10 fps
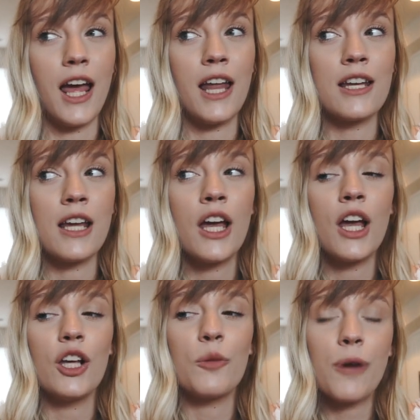and
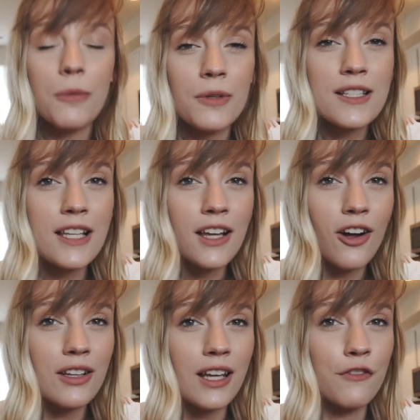you probably see it
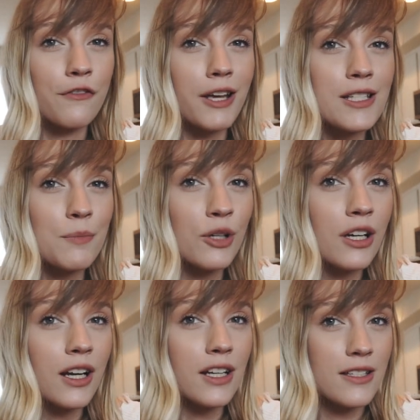on like
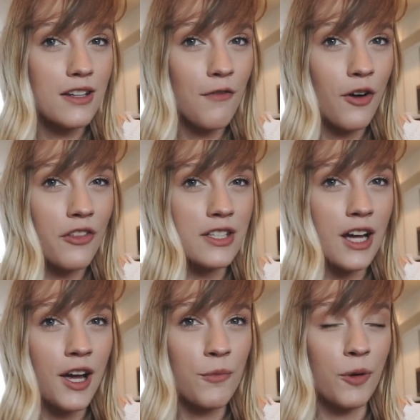Facebook and stuff all the
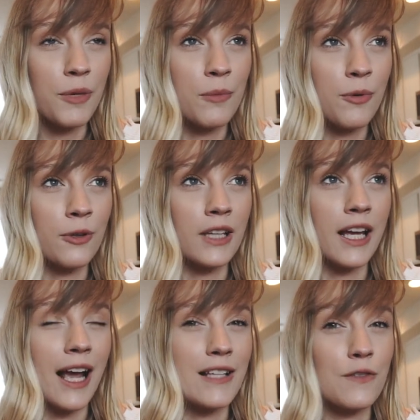time where people
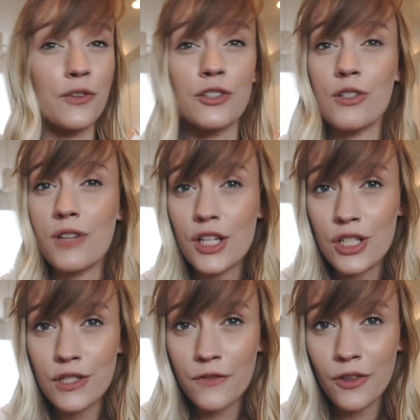like ask for
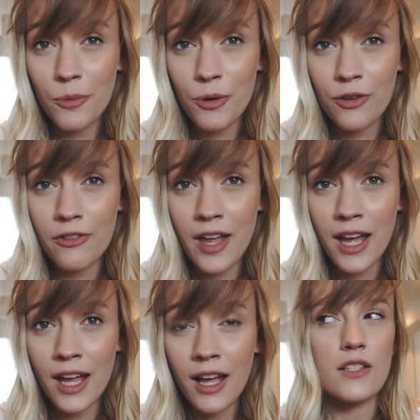donations for their
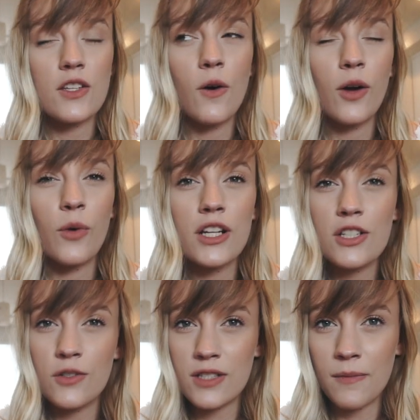birthday. So I wanted to
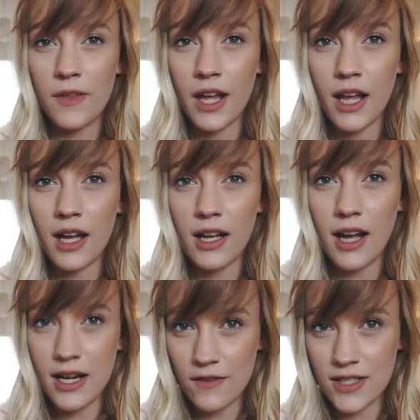do something
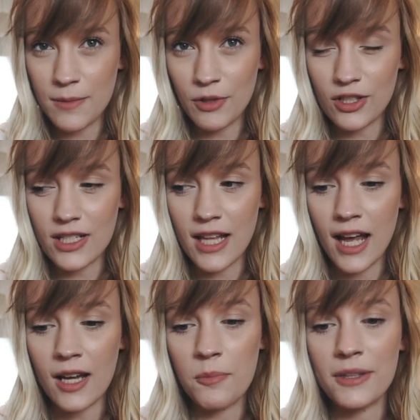kind of similar to
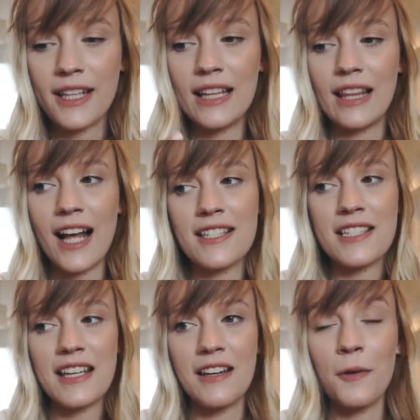that, but that
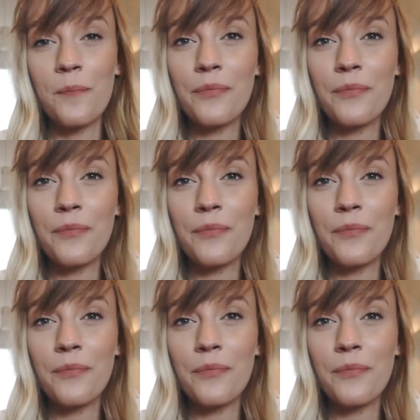lasted